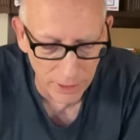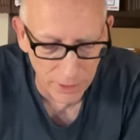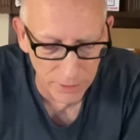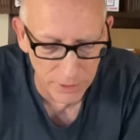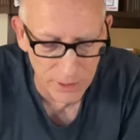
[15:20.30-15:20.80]

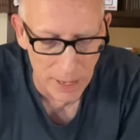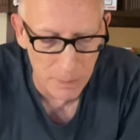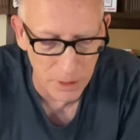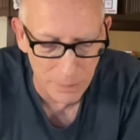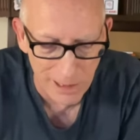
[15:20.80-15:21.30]
The top
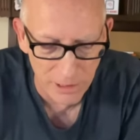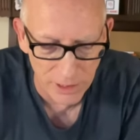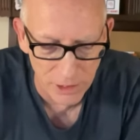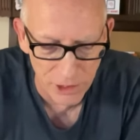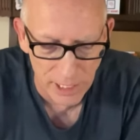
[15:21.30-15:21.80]
of the
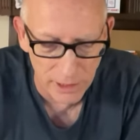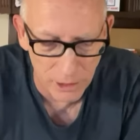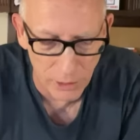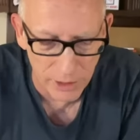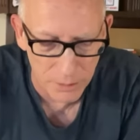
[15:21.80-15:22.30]
painting is
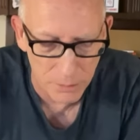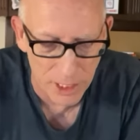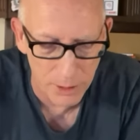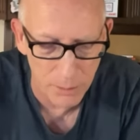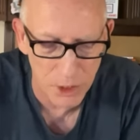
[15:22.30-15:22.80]
yellow and the
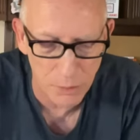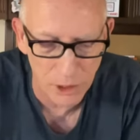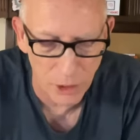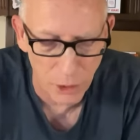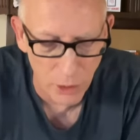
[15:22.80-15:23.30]
bottom is
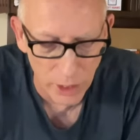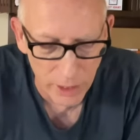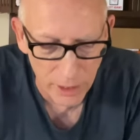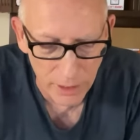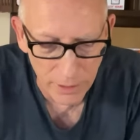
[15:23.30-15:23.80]
blue,
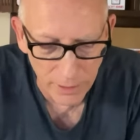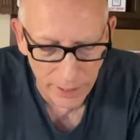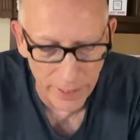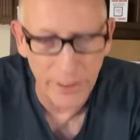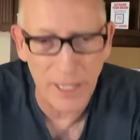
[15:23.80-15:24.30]

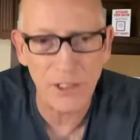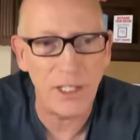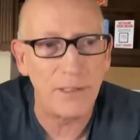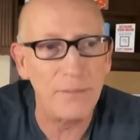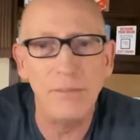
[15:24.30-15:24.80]
and that's it.